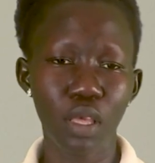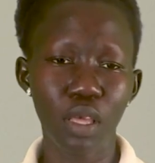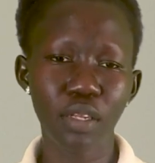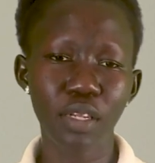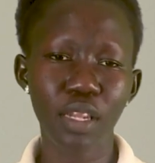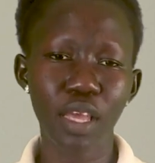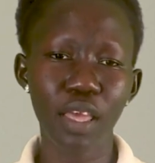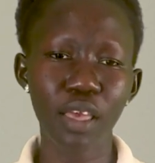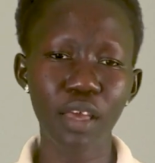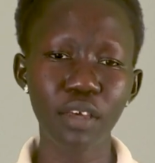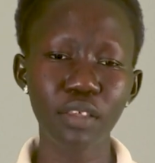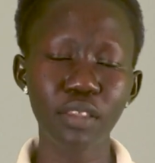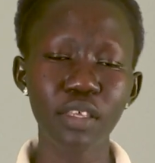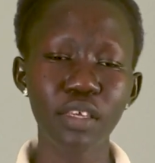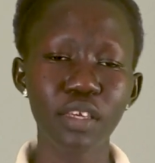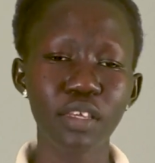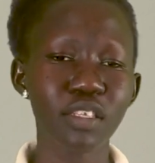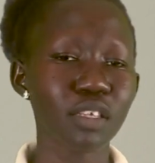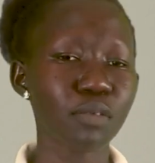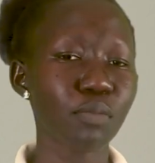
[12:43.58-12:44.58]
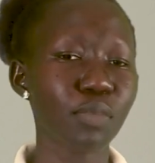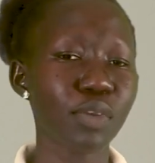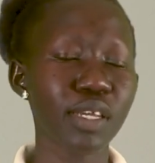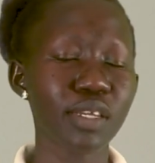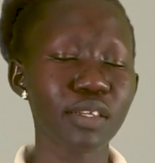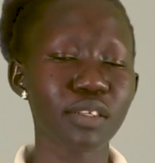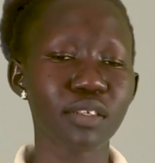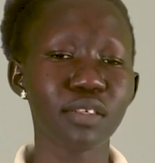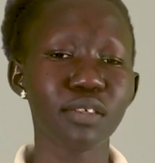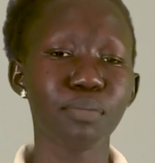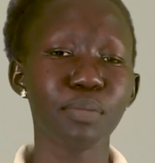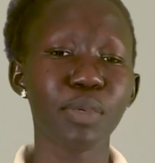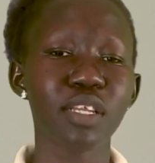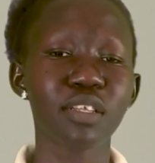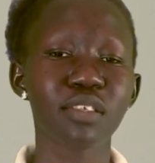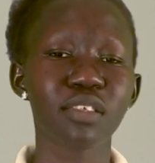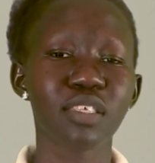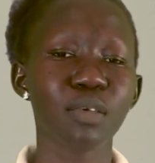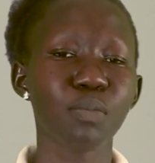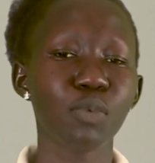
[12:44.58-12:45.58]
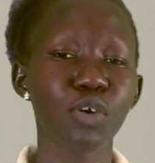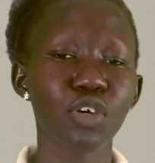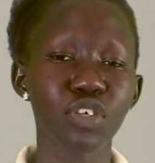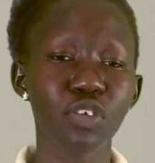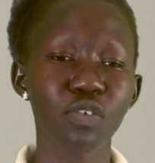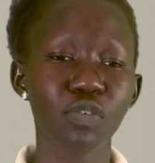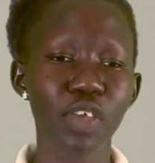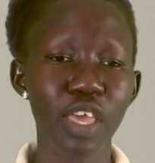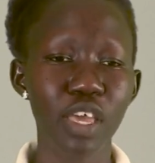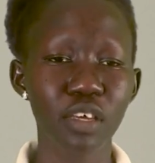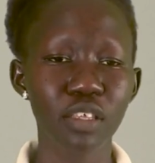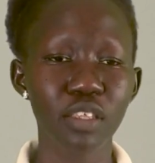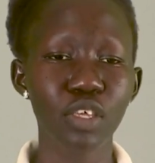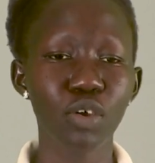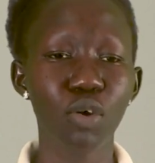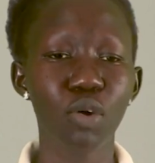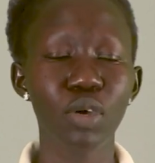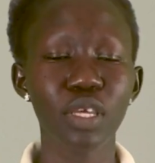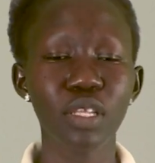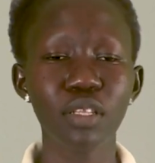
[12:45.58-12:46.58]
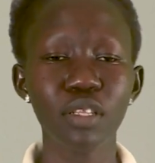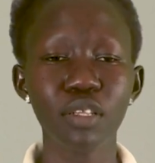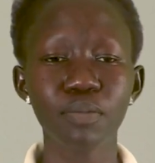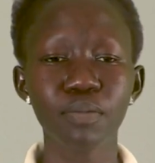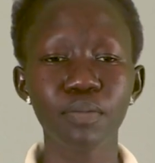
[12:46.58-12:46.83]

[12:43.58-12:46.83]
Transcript: The Healthy Eating Plate depicts a bottle of healthy oil